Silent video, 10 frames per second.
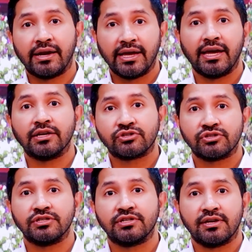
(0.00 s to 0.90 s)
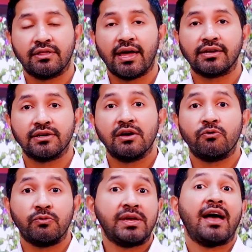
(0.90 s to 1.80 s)
and hatred that
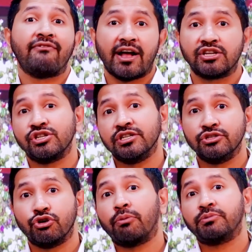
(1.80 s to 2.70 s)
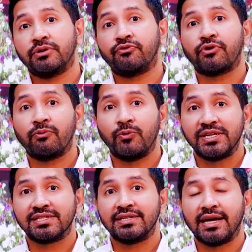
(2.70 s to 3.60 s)
we have actually adopted from
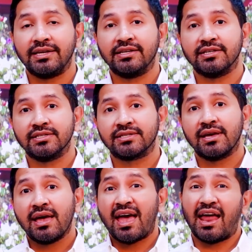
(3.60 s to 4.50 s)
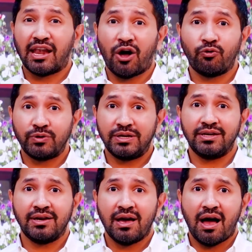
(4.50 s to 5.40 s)
Western ideals, and now
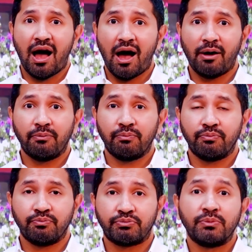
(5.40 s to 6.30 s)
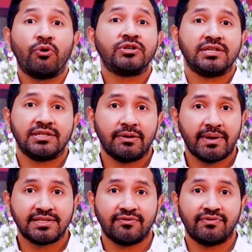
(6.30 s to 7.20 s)
we are promoting them
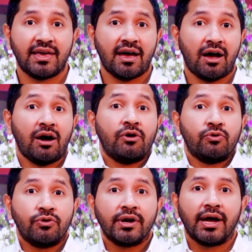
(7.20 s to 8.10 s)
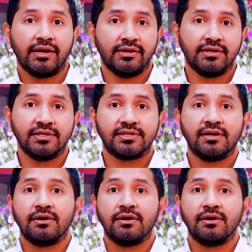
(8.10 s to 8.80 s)
as if they are our own ideals,